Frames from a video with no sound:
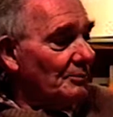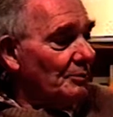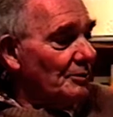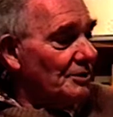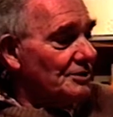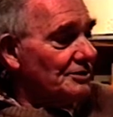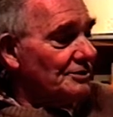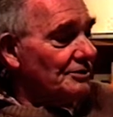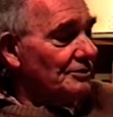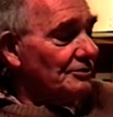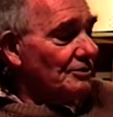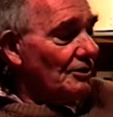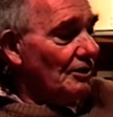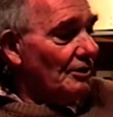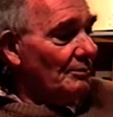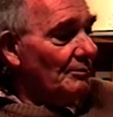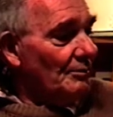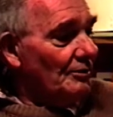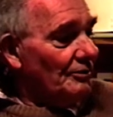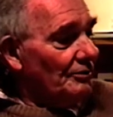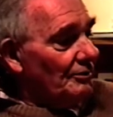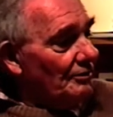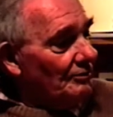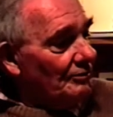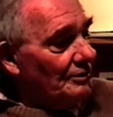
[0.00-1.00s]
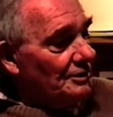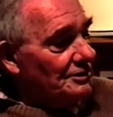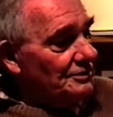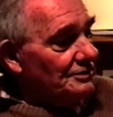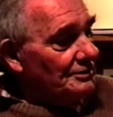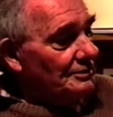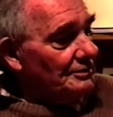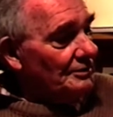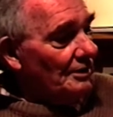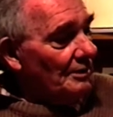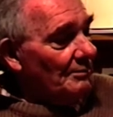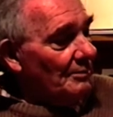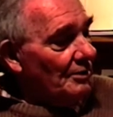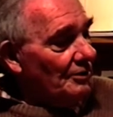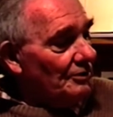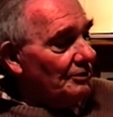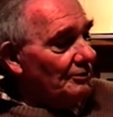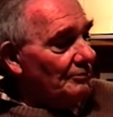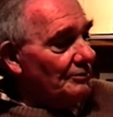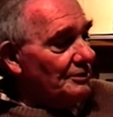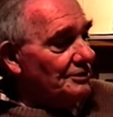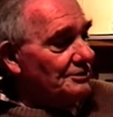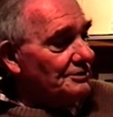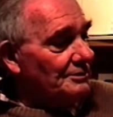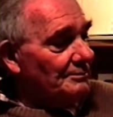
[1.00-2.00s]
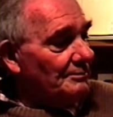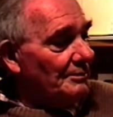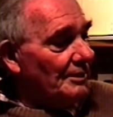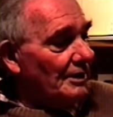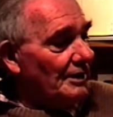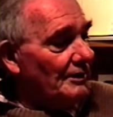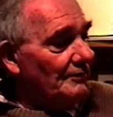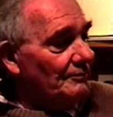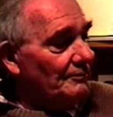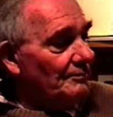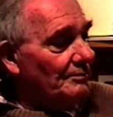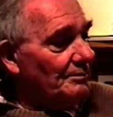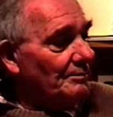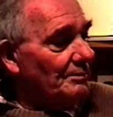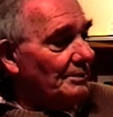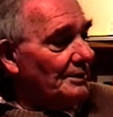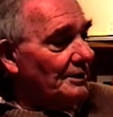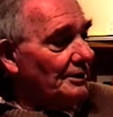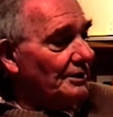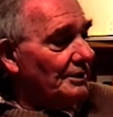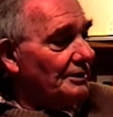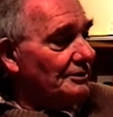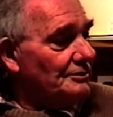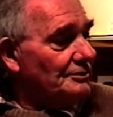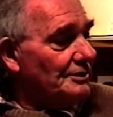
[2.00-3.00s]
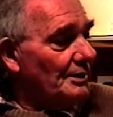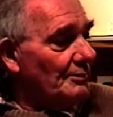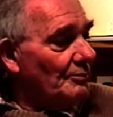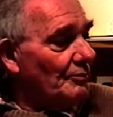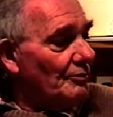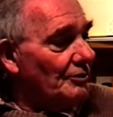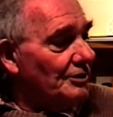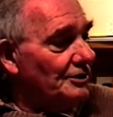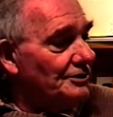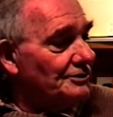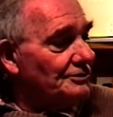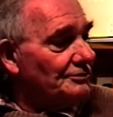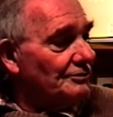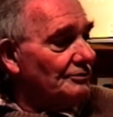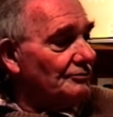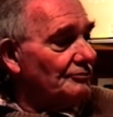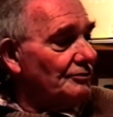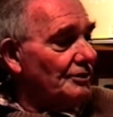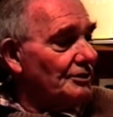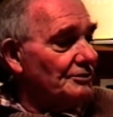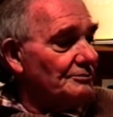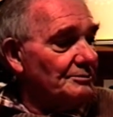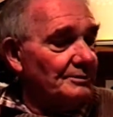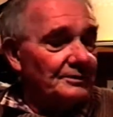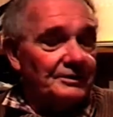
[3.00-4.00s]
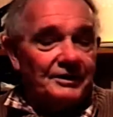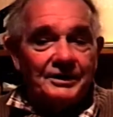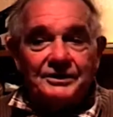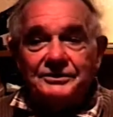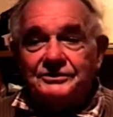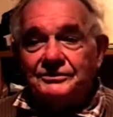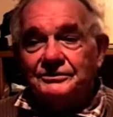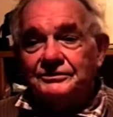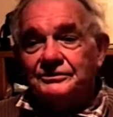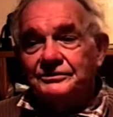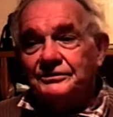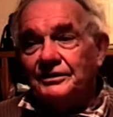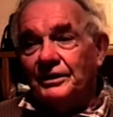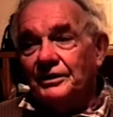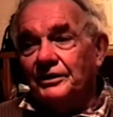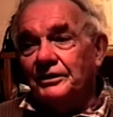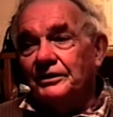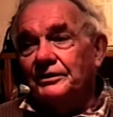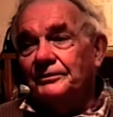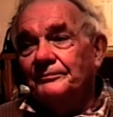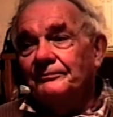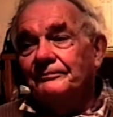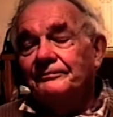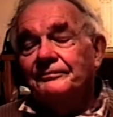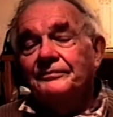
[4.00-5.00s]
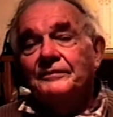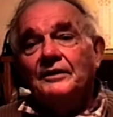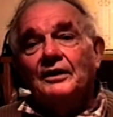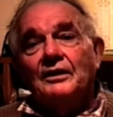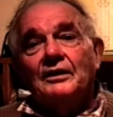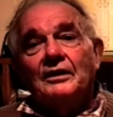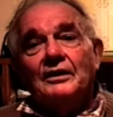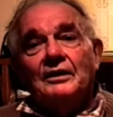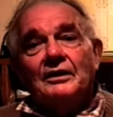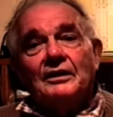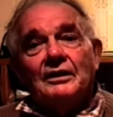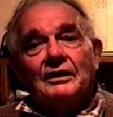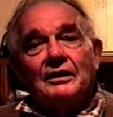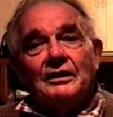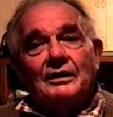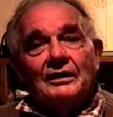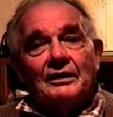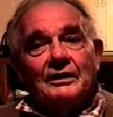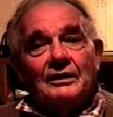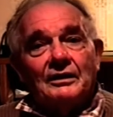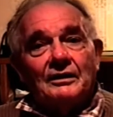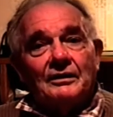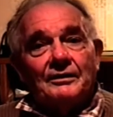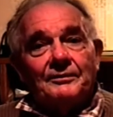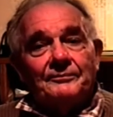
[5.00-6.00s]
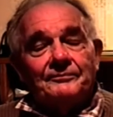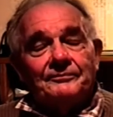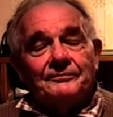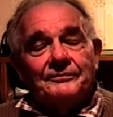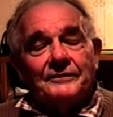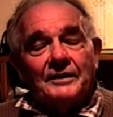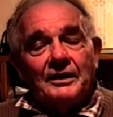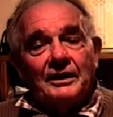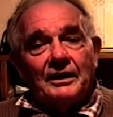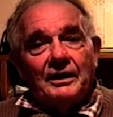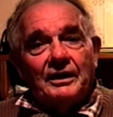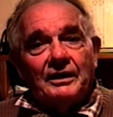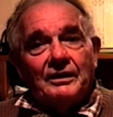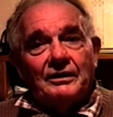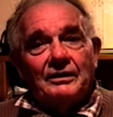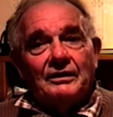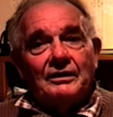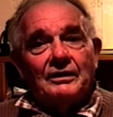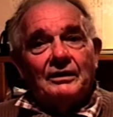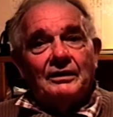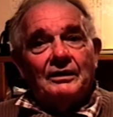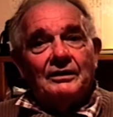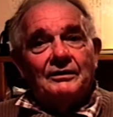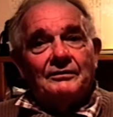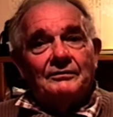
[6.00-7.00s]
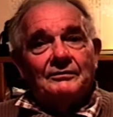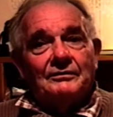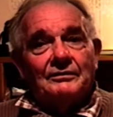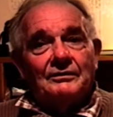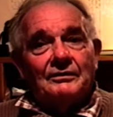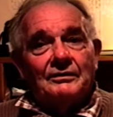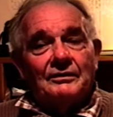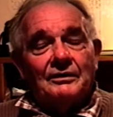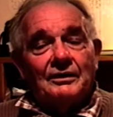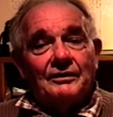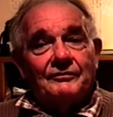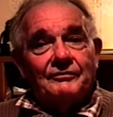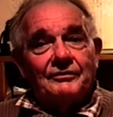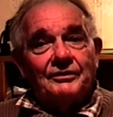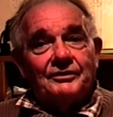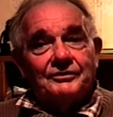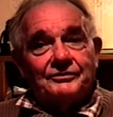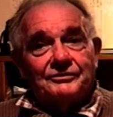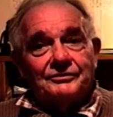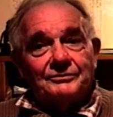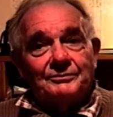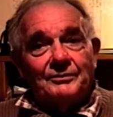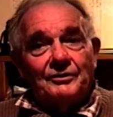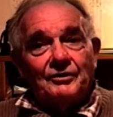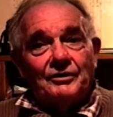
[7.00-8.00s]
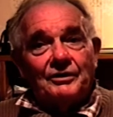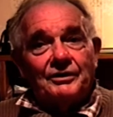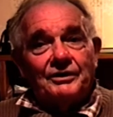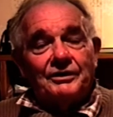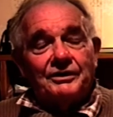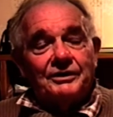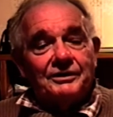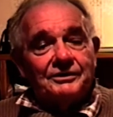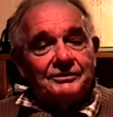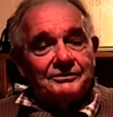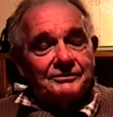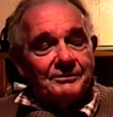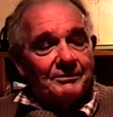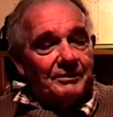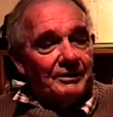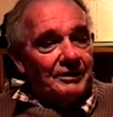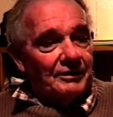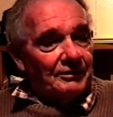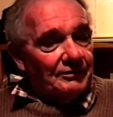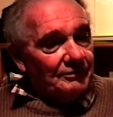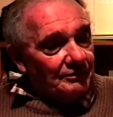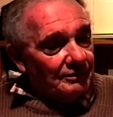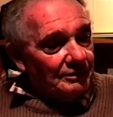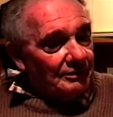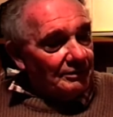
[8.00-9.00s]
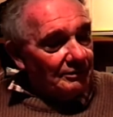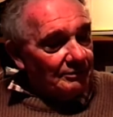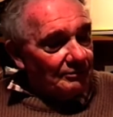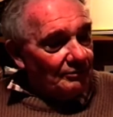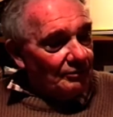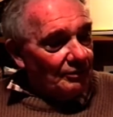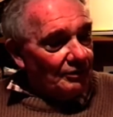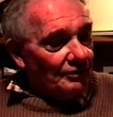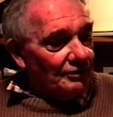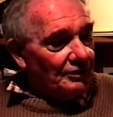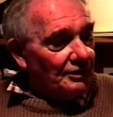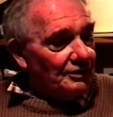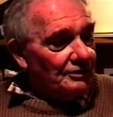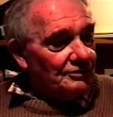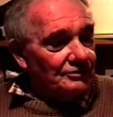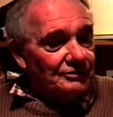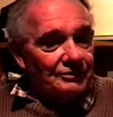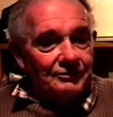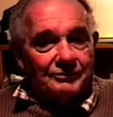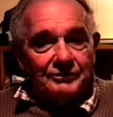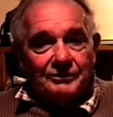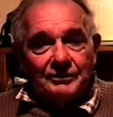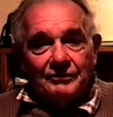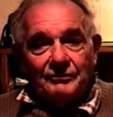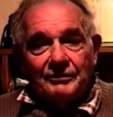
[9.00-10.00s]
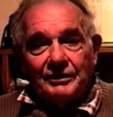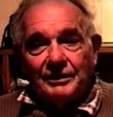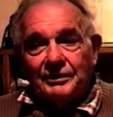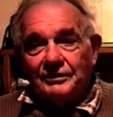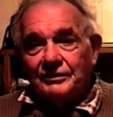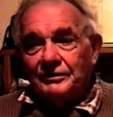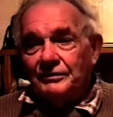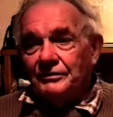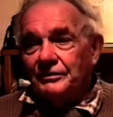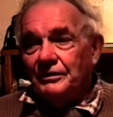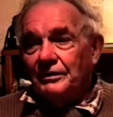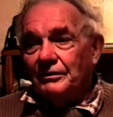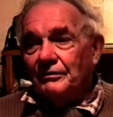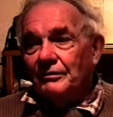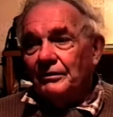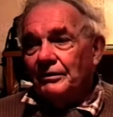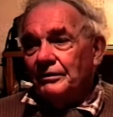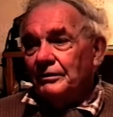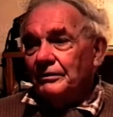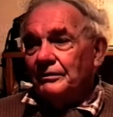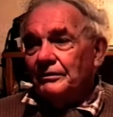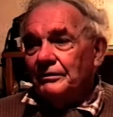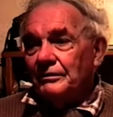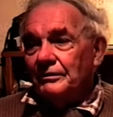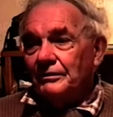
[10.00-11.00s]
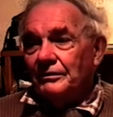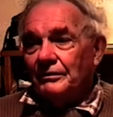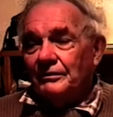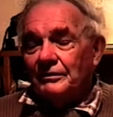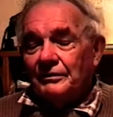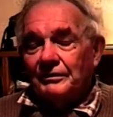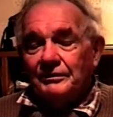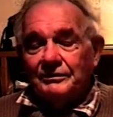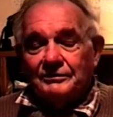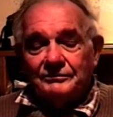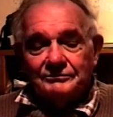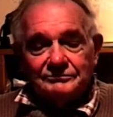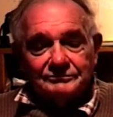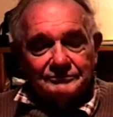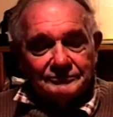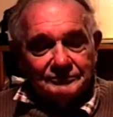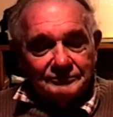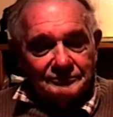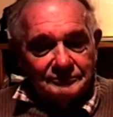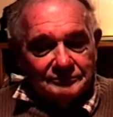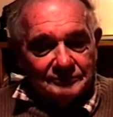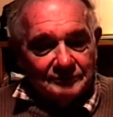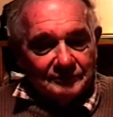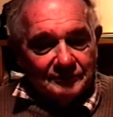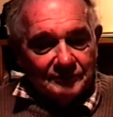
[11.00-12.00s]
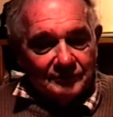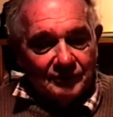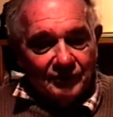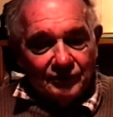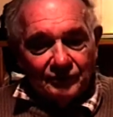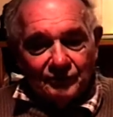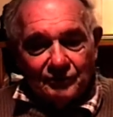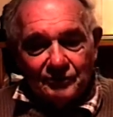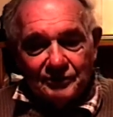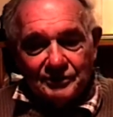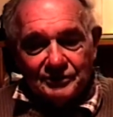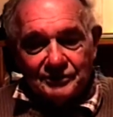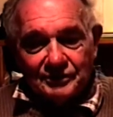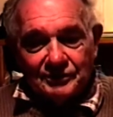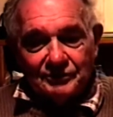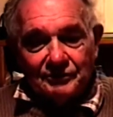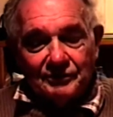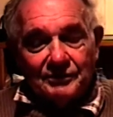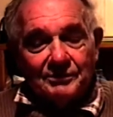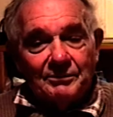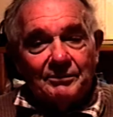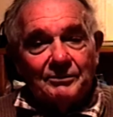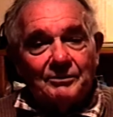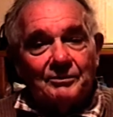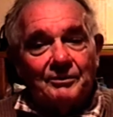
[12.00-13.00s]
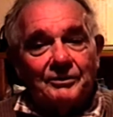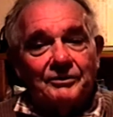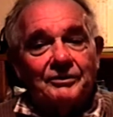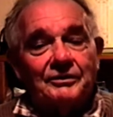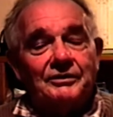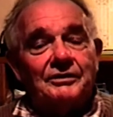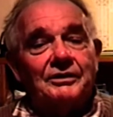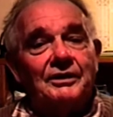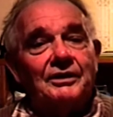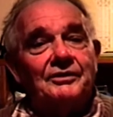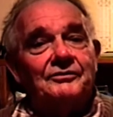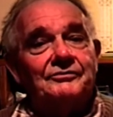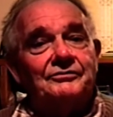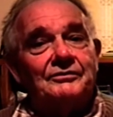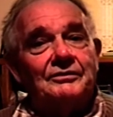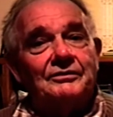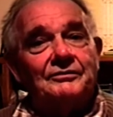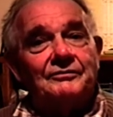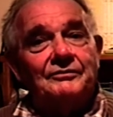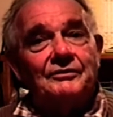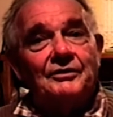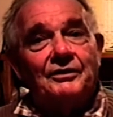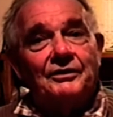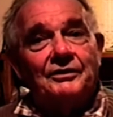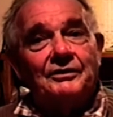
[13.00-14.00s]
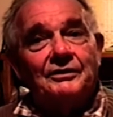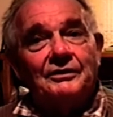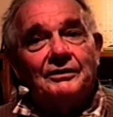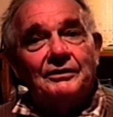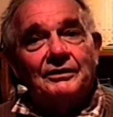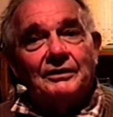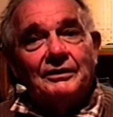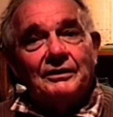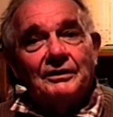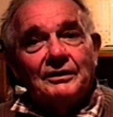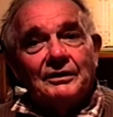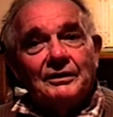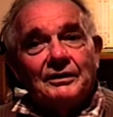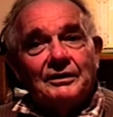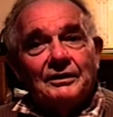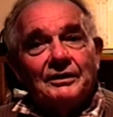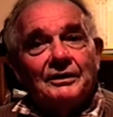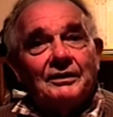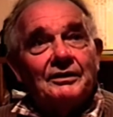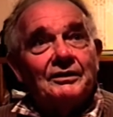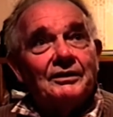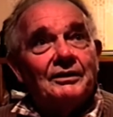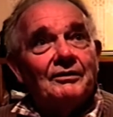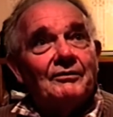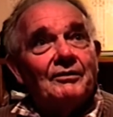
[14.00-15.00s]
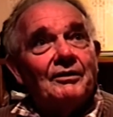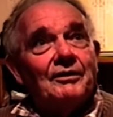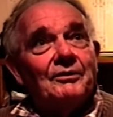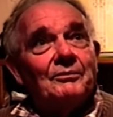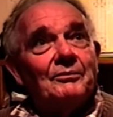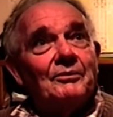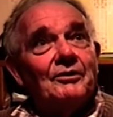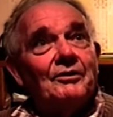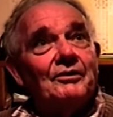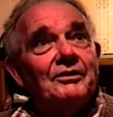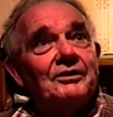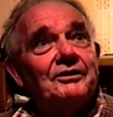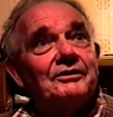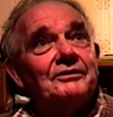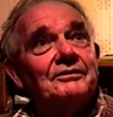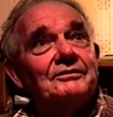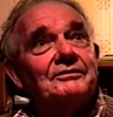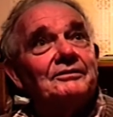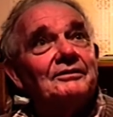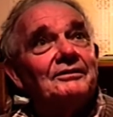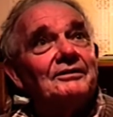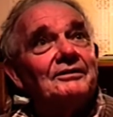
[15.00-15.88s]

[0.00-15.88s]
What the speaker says: present time, I'm on the Western Bay of Plenty sub-regional transportation study, and I've got some ideas about what needs doing around in Tauranga, and I don't always agree with what the council have got in their own mind.